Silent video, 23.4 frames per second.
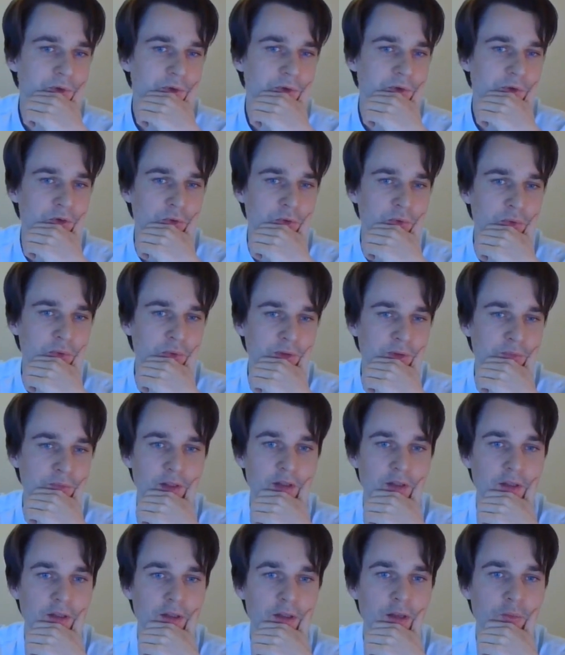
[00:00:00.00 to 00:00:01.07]
do
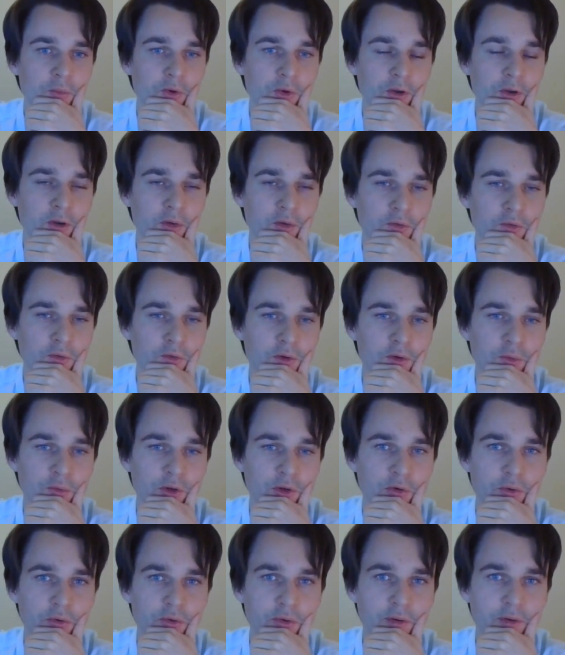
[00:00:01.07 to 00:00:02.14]
anything in regards to the
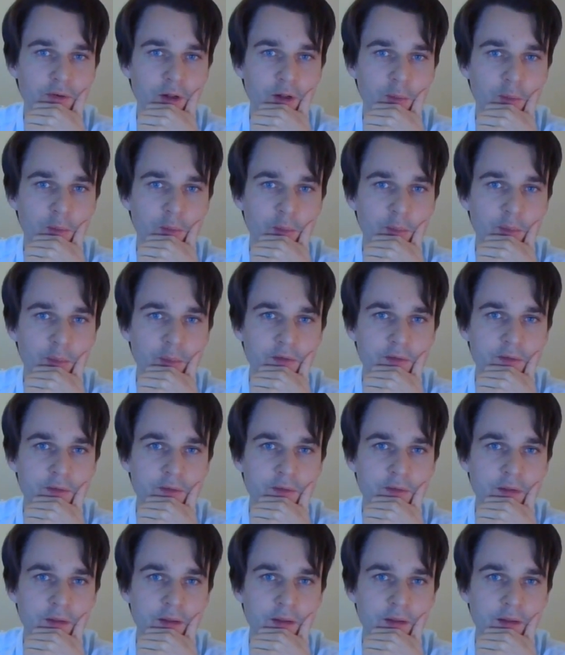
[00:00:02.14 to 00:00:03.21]
Shredder development,
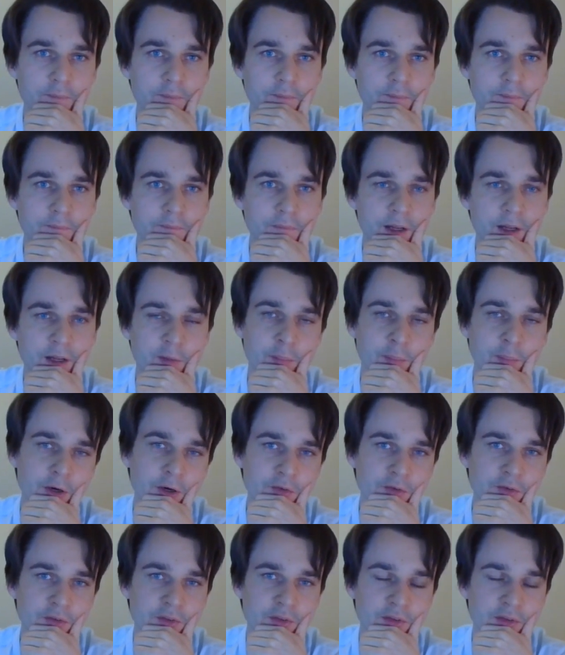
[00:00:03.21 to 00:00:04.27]
um, like
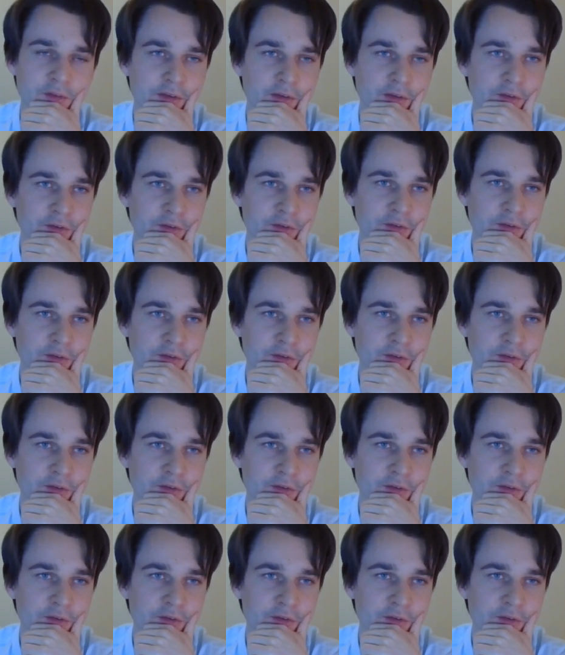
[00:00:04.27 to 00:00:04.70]
parts and such?